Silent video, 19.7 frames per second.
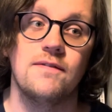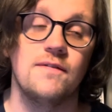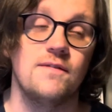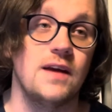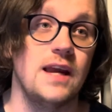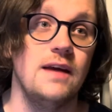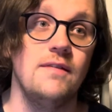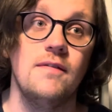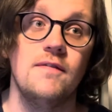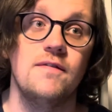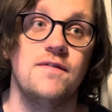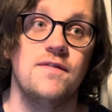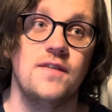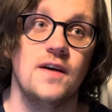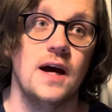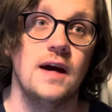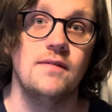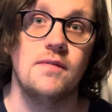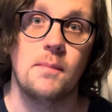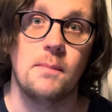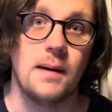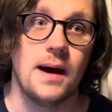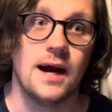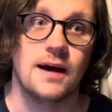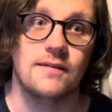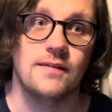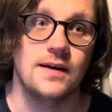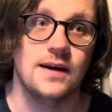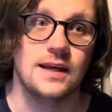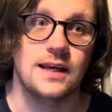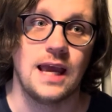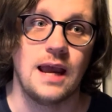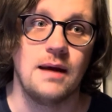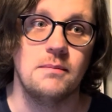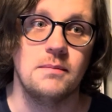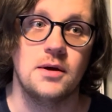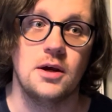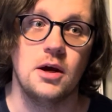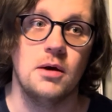even further back when the
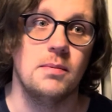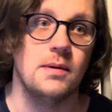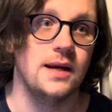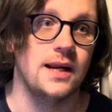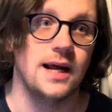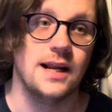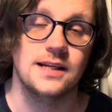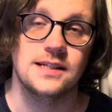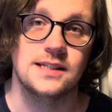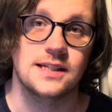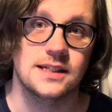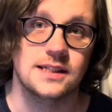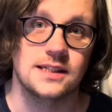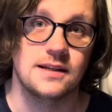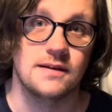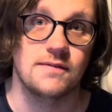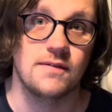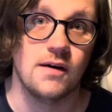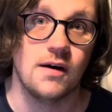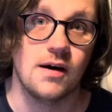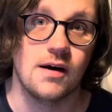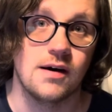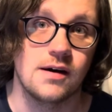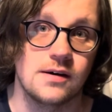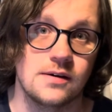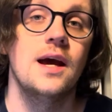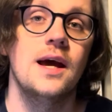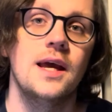GameCube and the N64.